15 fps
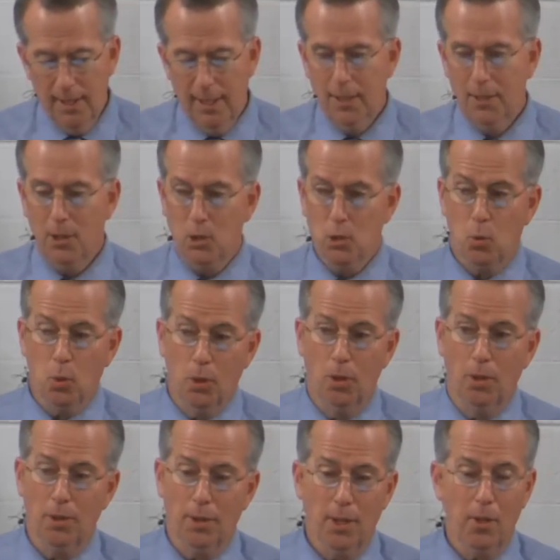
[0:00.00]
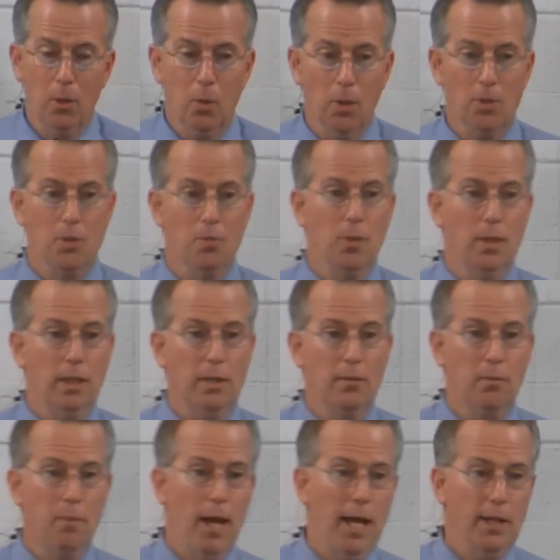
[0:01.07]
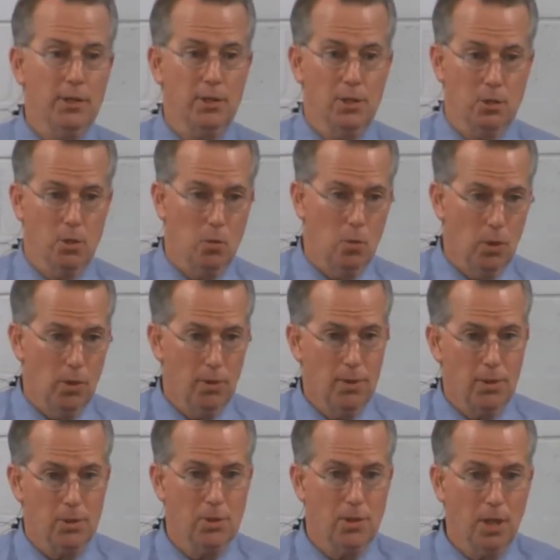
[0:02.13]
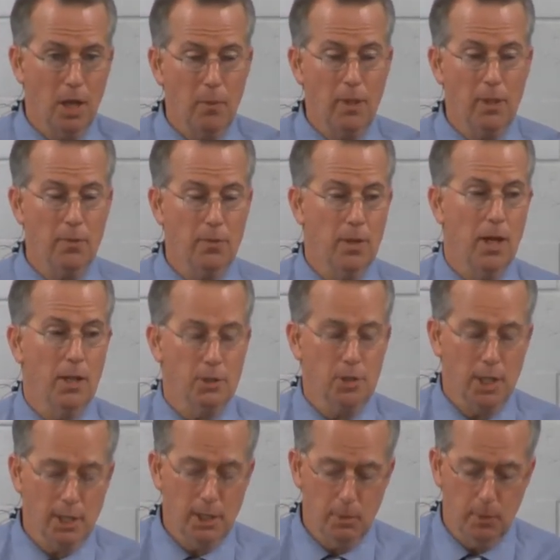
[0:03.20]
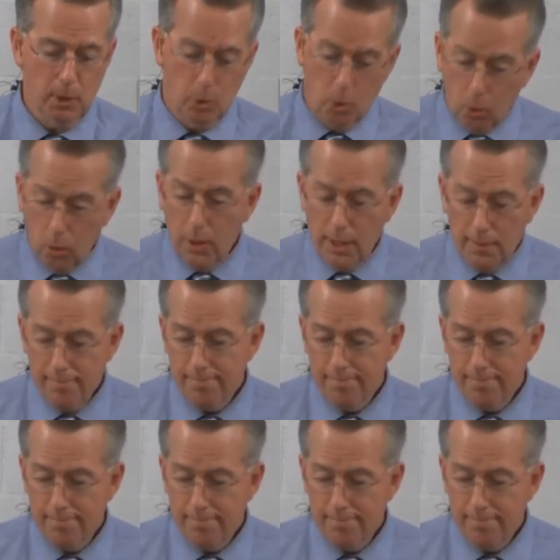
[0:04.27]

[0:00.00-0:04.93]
in this world, in other words, if we live past, as it were, this coming of God's kingdom and glory,